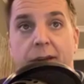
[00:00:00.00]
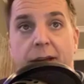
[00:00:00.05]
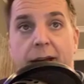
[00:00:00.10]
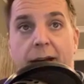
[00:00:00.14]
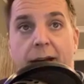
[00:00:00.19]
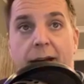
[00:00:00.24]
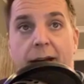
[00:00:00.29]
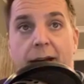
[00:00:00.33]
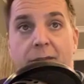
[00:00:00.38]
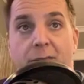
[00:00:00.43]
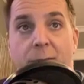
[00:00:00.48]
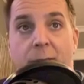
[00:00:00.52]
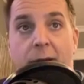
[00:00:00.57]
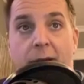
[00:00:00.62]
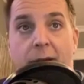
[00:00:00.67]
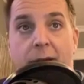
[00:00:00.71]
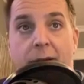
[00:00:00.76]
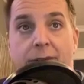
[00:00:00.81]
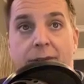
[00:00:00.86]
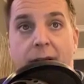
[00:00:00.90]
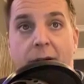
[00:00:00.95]
I have
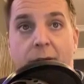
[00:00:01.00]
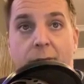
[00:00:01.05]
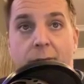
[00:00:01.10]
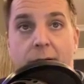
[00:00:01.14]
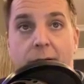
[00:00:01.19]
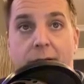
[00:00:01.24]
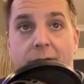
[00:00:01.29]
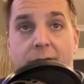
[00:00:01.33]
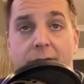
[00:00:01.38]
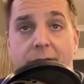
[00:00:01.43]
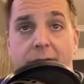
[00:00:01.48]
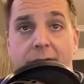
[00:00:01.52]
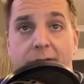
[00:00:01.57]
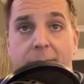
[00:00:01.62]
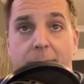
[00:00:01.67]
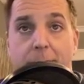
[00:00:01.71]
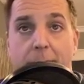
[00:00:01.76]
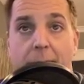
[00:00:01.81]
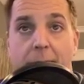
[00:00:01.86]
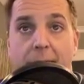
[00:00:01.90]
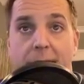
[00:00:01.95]
Mike down ready to get
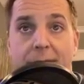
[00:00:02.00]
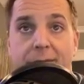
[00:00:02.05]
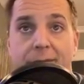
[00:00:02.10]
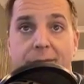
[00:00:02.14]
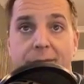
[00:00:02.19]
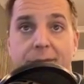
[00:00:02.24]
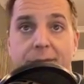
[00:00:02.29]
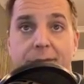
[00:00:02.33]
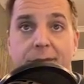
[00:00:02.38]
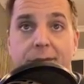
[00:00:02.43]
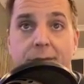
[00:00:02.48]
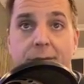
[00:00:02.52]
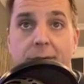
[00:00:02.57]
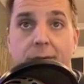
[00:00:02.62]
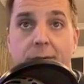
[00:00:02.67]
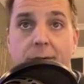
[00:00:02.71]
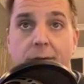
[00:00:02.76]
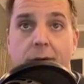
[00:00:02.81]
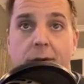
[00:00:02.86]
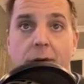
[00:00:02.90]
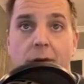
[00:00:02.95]
some passes,
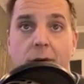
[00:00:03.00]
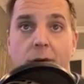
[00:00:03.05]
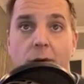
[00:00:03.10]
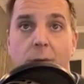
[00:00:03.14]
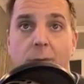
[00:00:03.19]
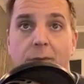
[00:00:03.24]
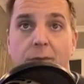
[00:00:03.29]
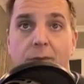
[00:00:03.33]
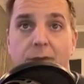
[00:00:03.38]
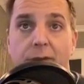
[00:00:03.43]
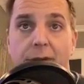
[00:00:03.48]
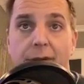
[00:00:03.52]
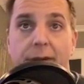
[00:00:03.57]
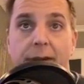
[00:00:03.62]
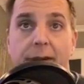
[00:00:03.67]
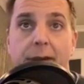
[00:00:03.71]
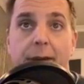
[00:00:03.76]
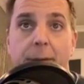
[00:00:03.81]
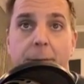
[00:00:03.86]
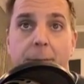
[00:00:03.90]
hopefully.